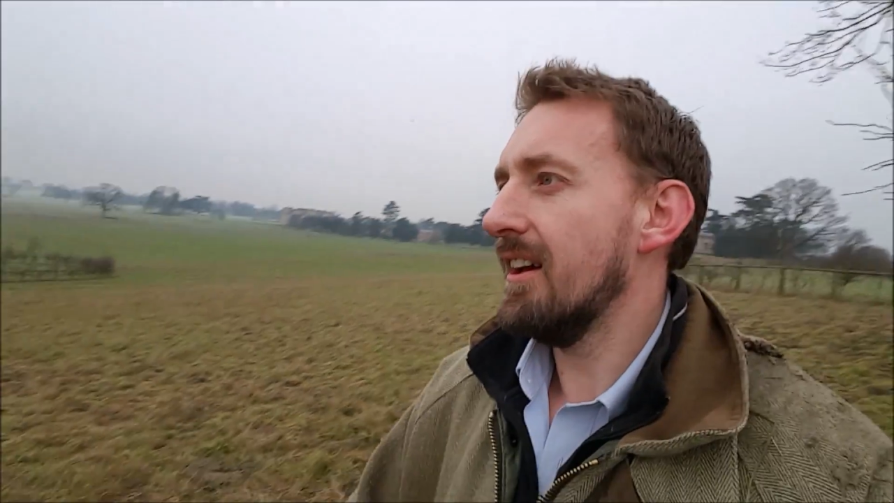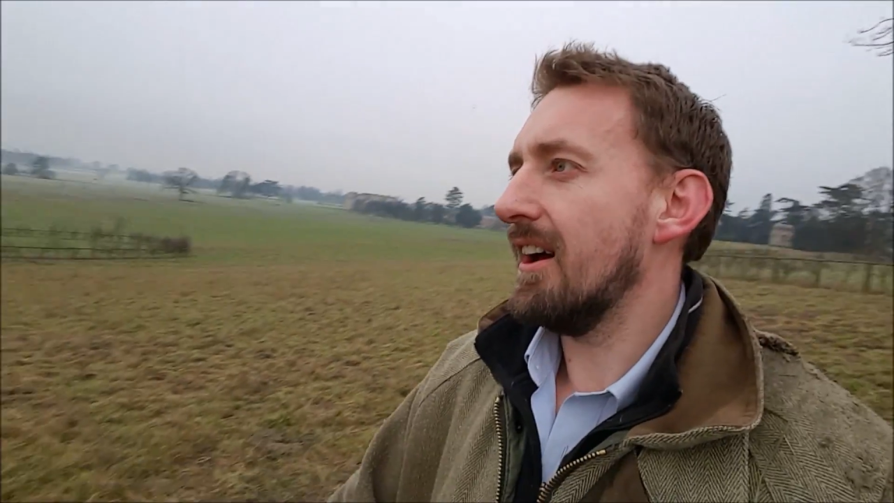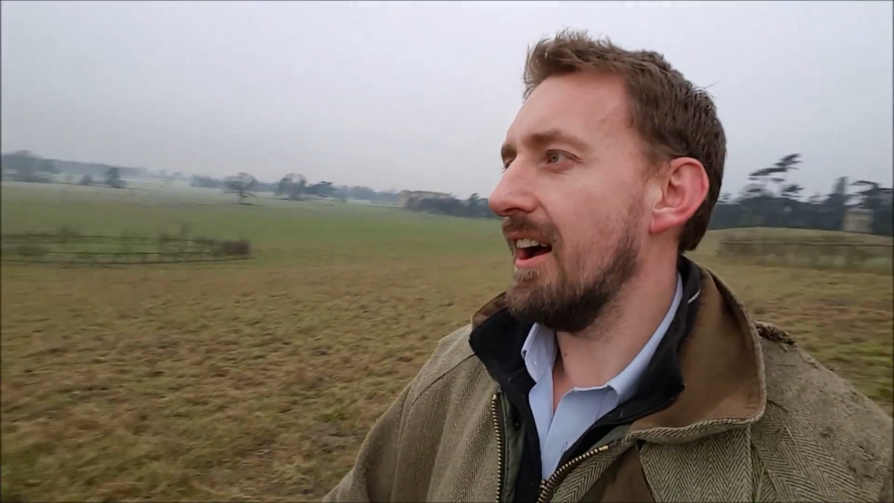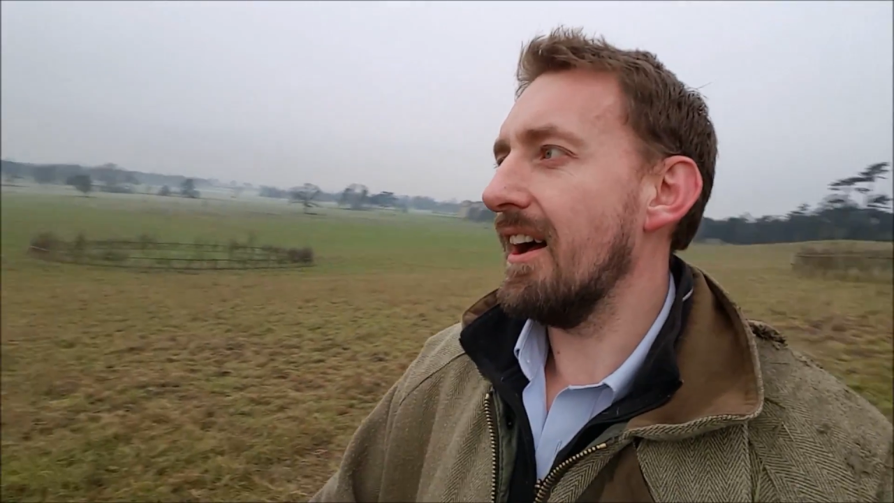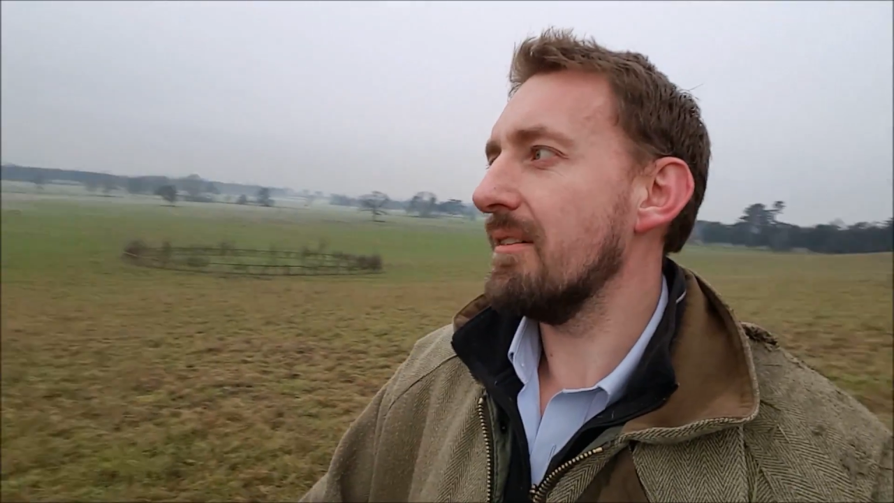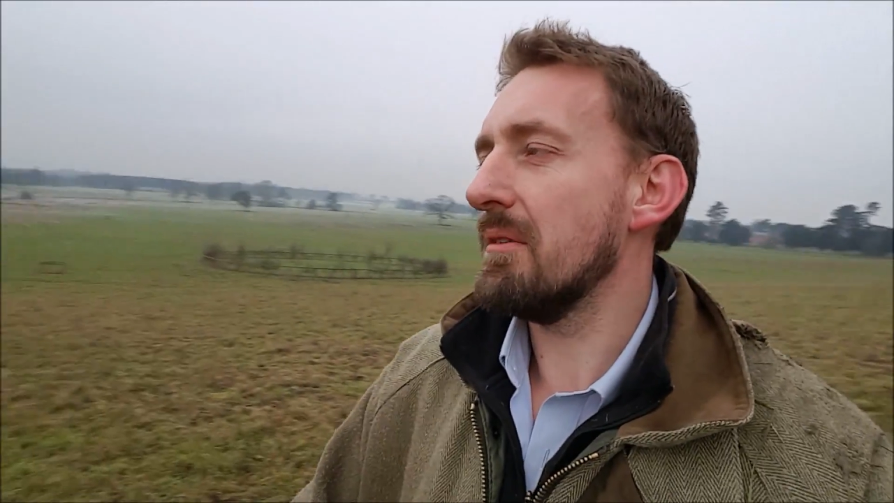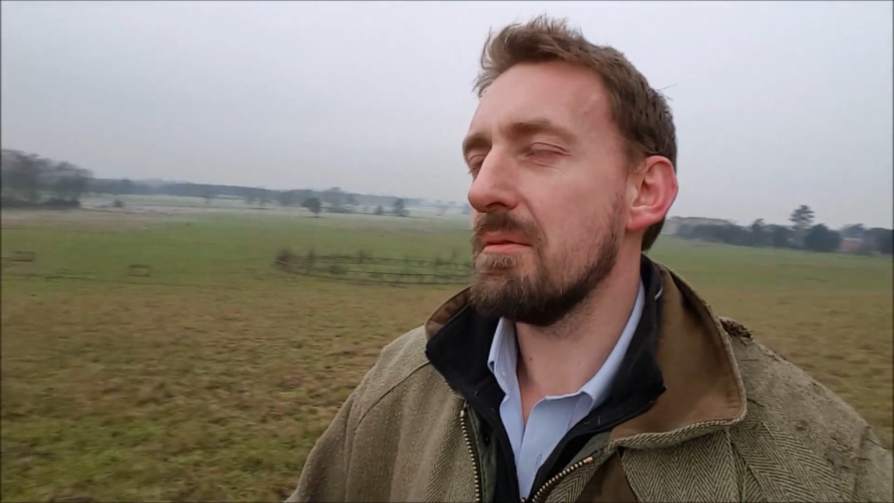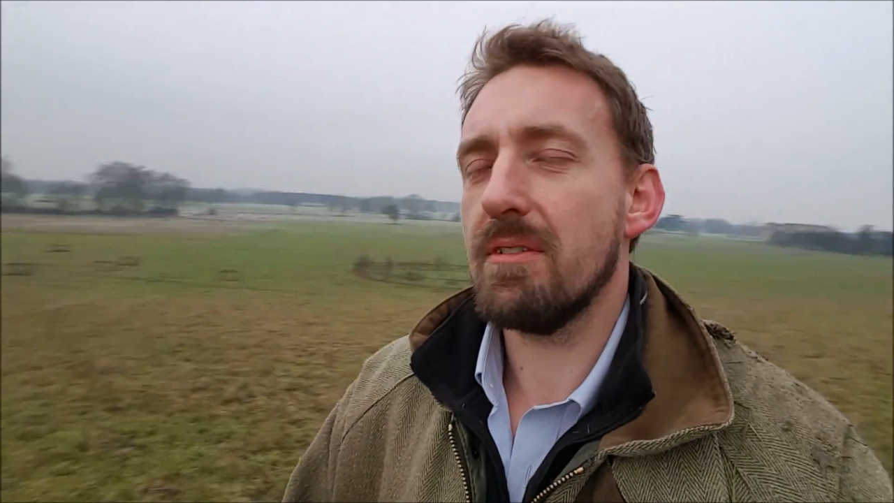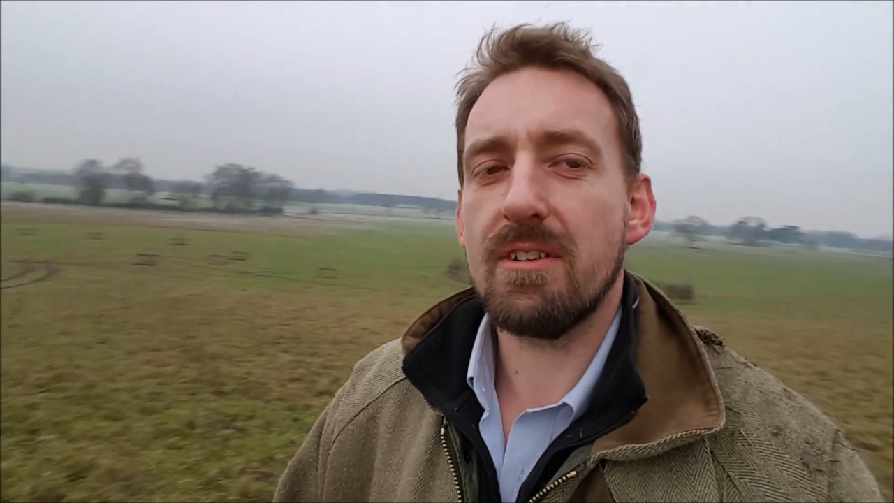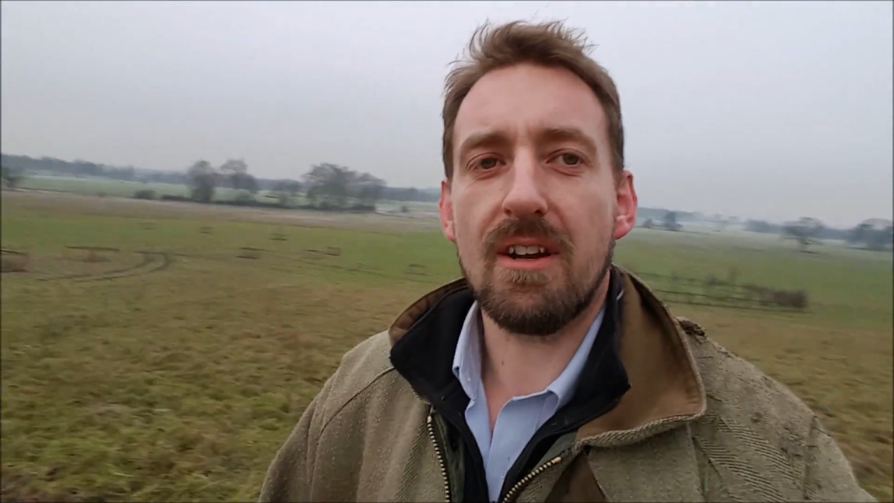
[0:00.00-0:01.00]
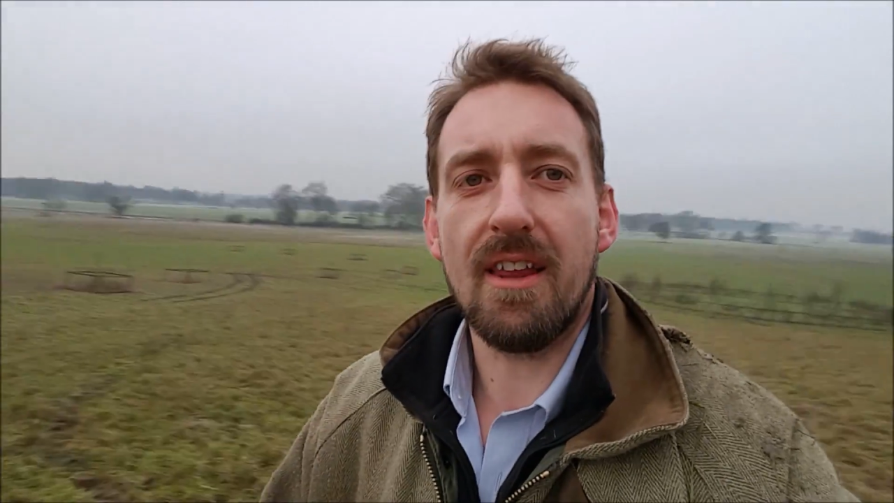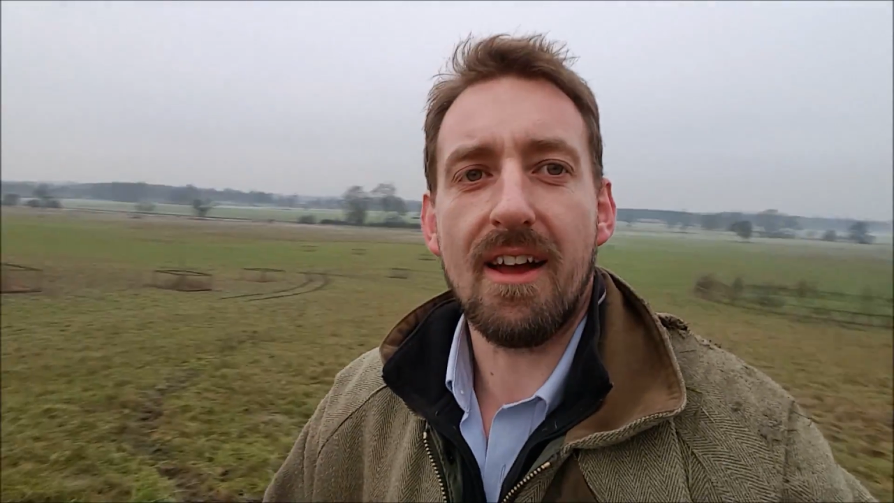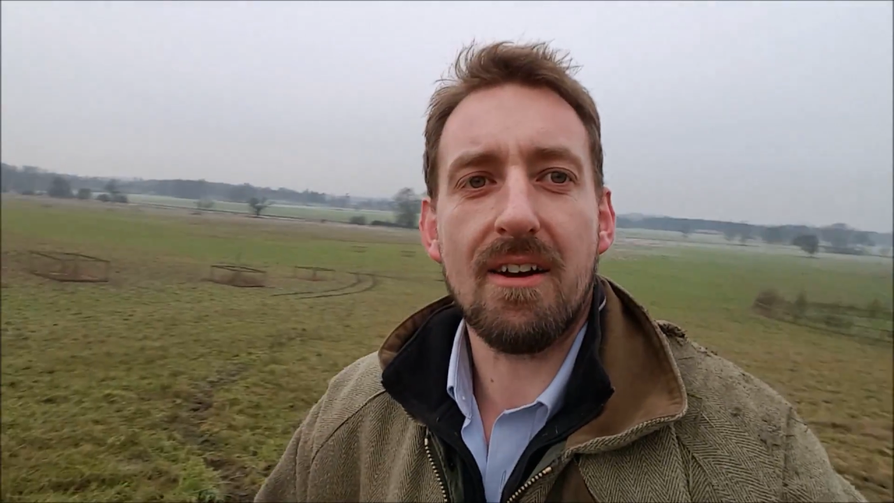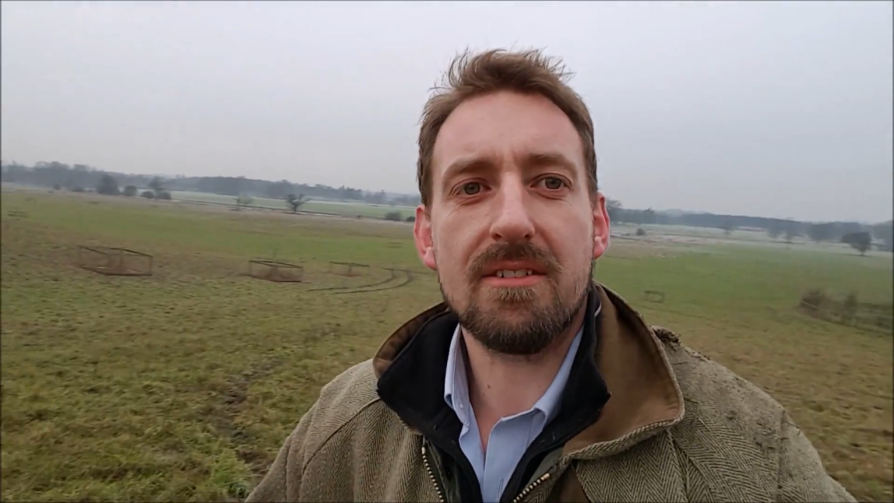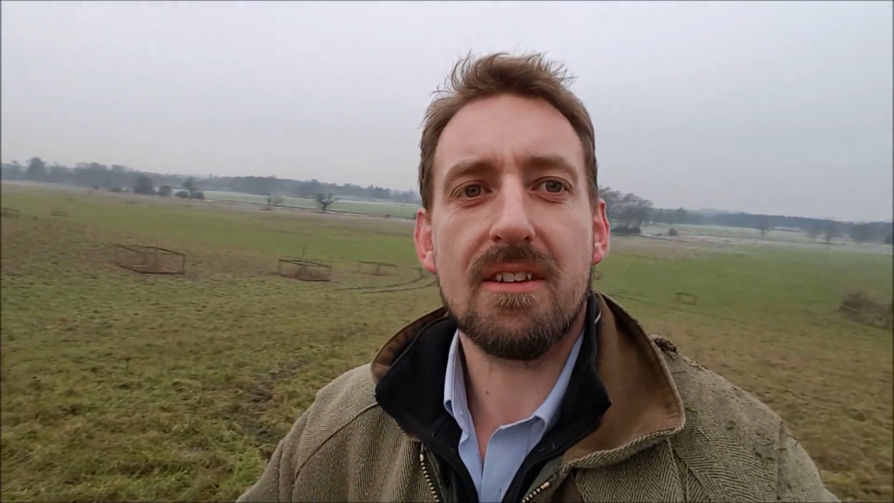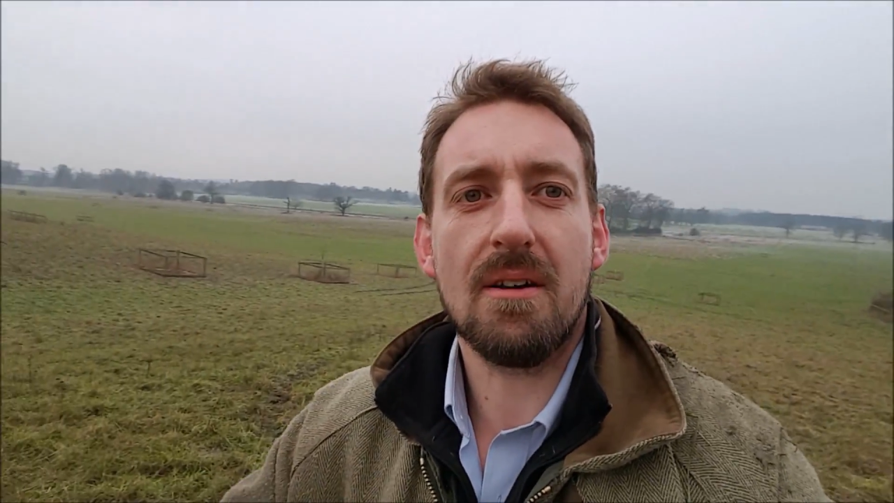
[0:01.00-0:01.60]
Maybe if I do it like that,